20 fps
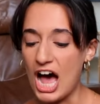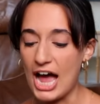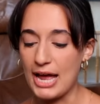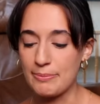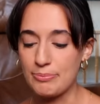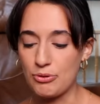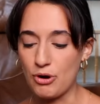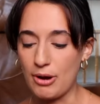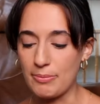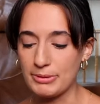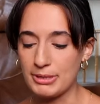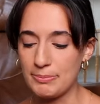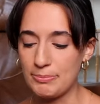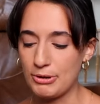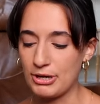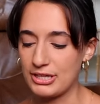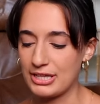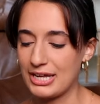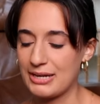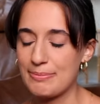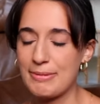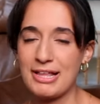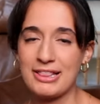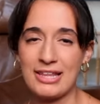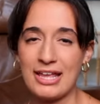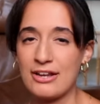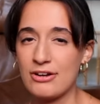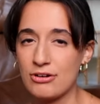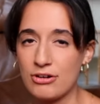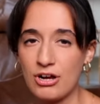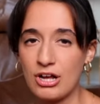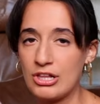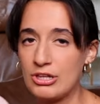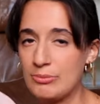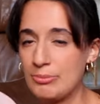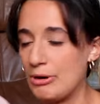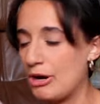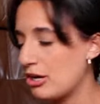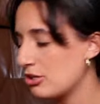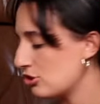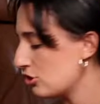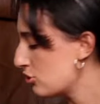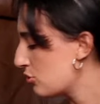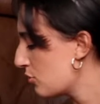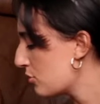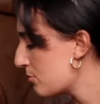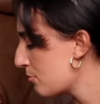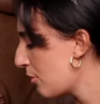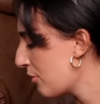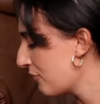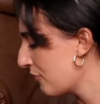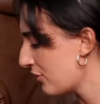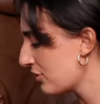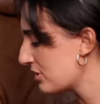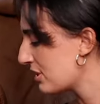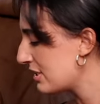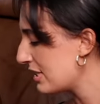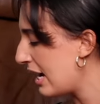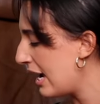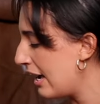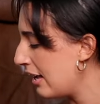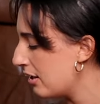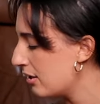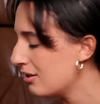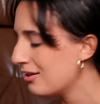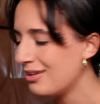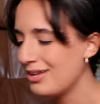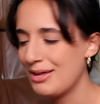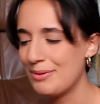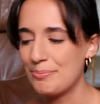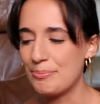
I'd probably bring like my lighter color bra just so it was more versatile,